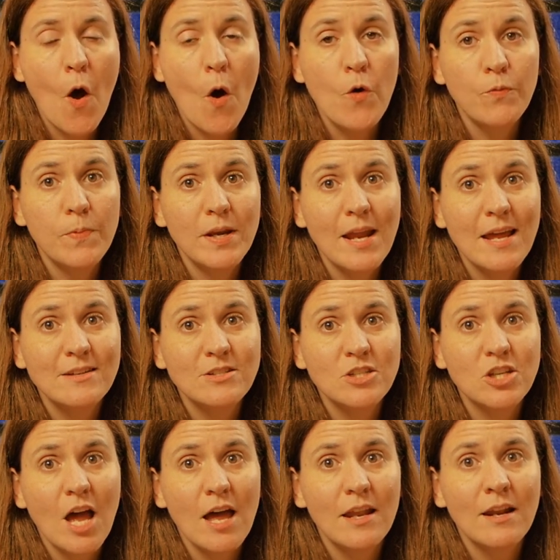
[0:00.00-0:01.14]
open and
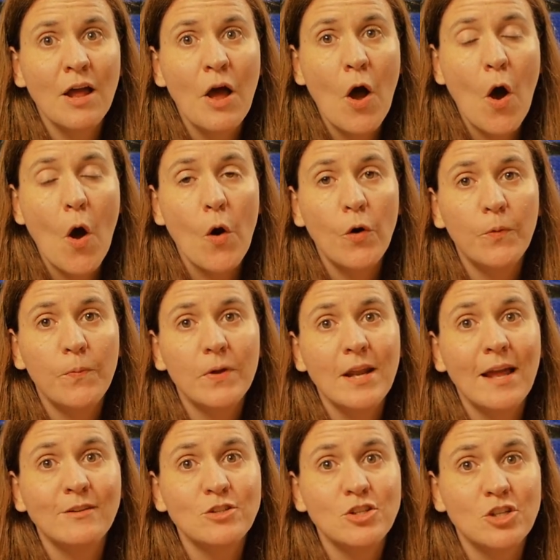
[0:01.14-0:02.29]
shut, open
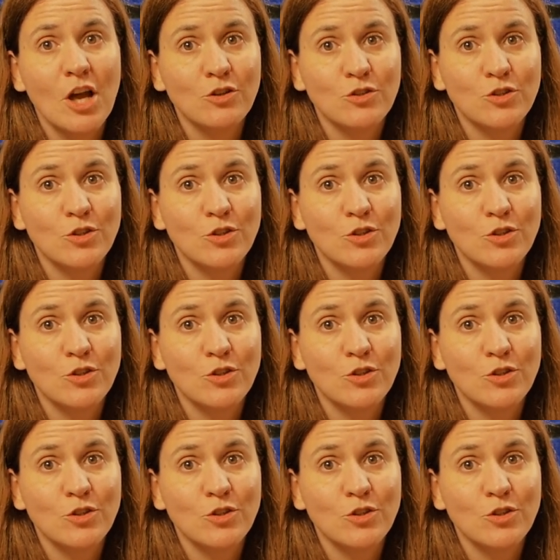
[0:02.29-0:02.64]
and shut.